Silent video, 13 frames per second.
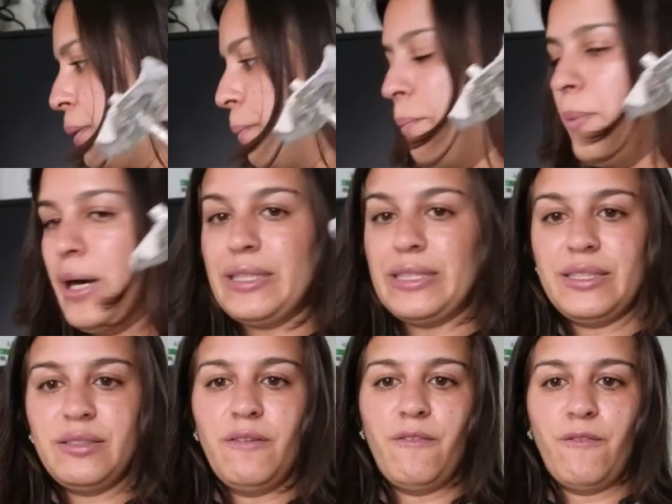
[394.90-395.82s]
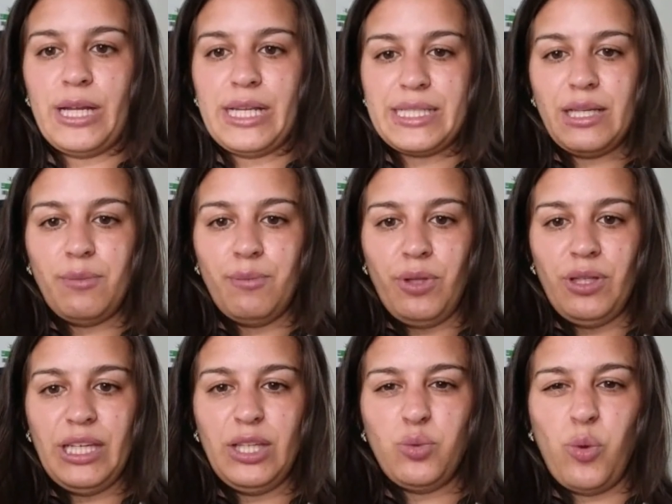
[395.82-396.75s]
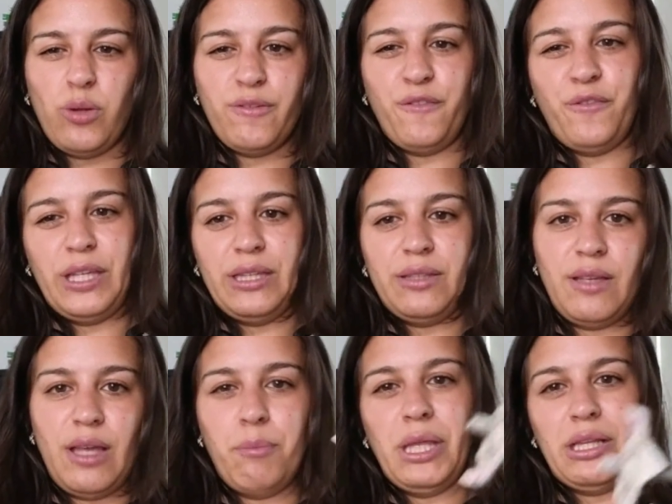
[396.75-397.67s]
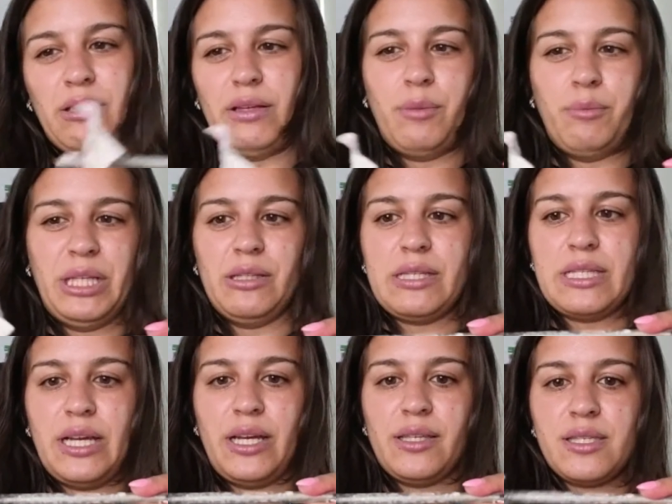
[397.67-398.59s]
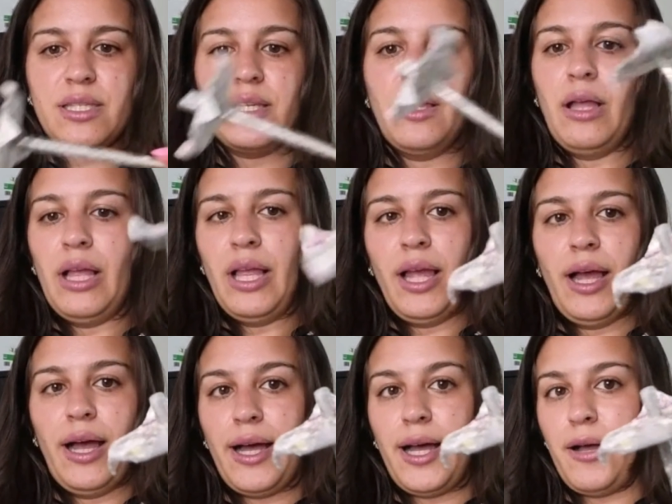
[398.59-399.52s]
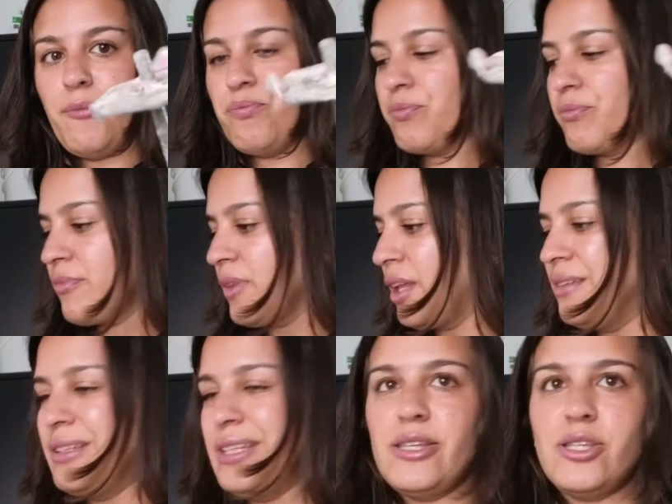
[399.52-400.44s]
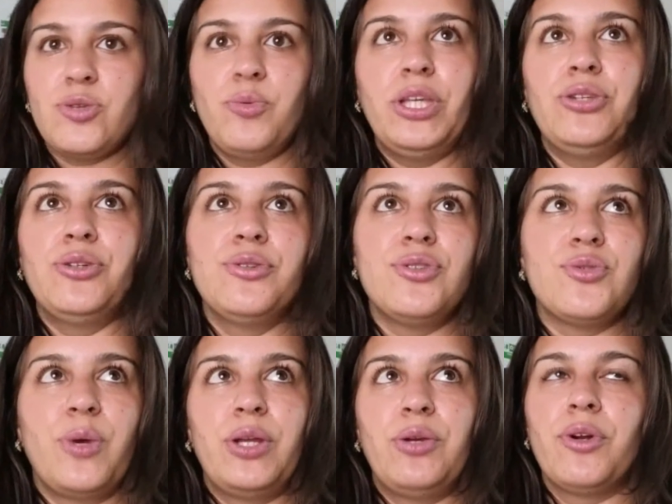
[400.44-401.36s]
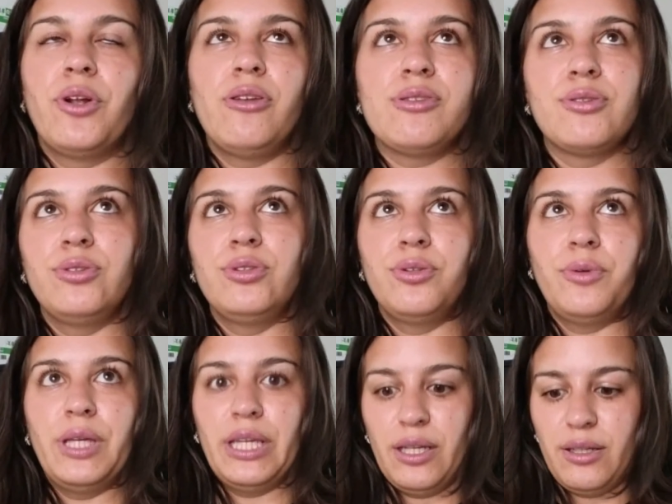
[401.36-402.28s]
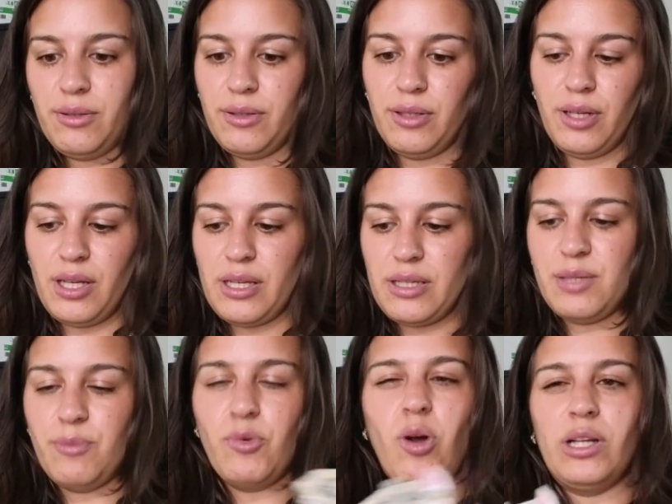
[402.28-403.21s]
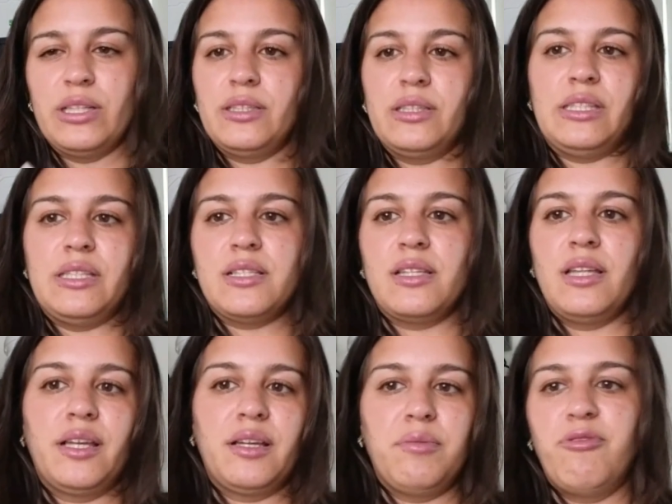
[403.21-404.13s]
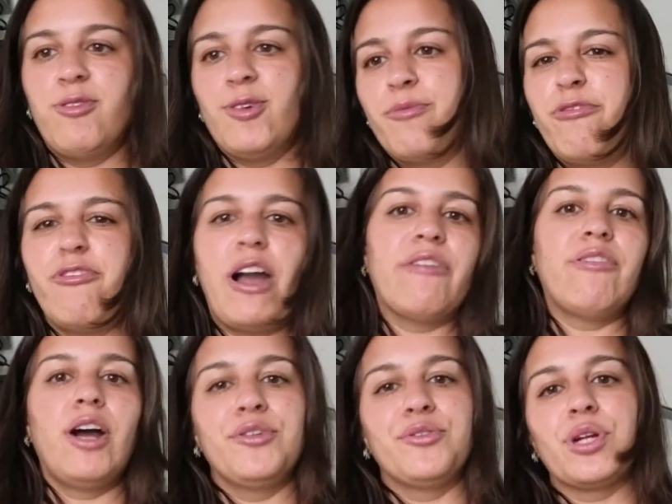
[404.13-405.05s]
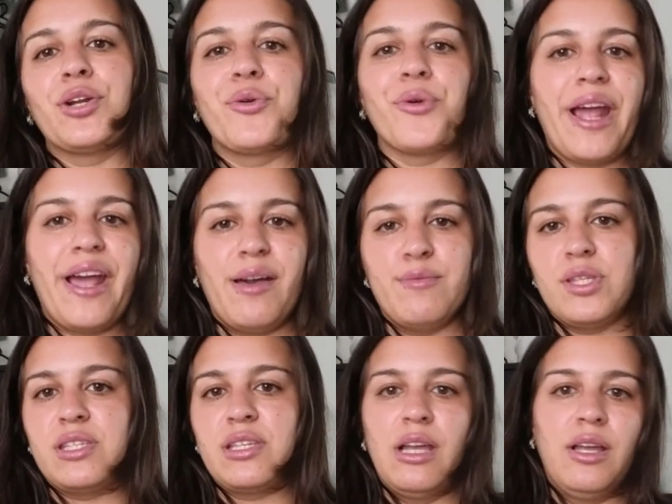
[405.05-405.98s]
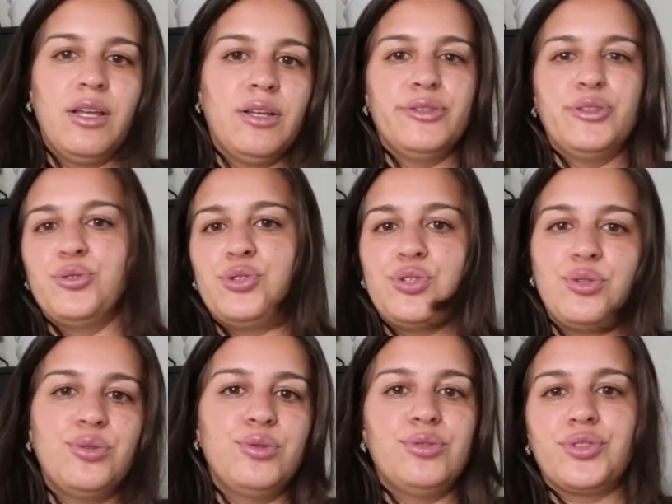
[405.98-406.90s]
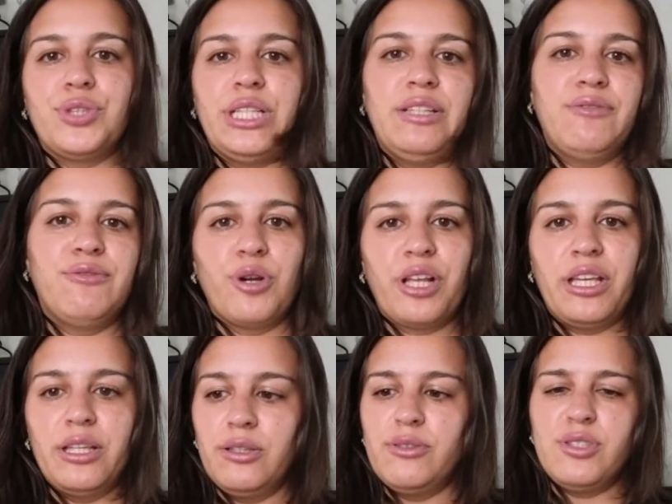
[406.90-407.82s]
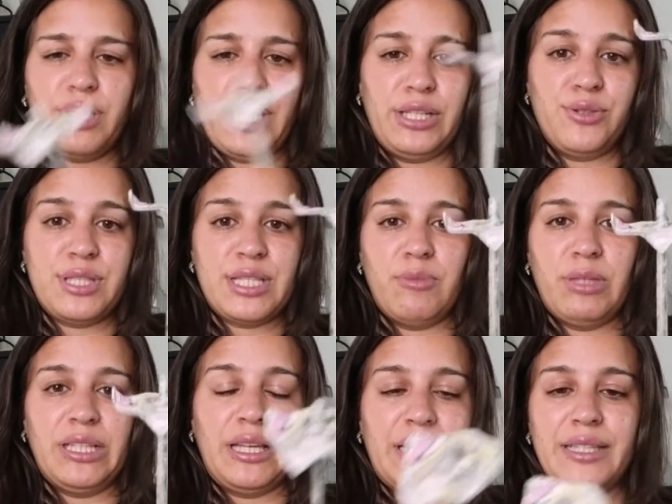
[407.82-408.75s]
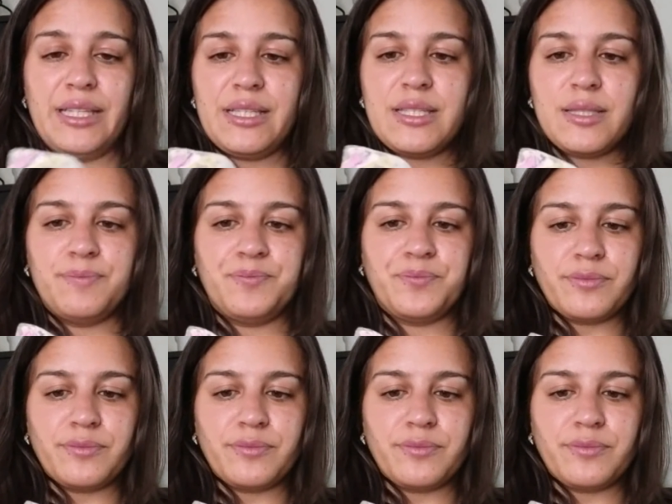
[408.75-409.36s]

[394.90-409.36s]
But for example, it won't fit a middle size. This we use when we're also doing some quantities like from 500 grams to 2, 3, 4 kilos. You can use something like this.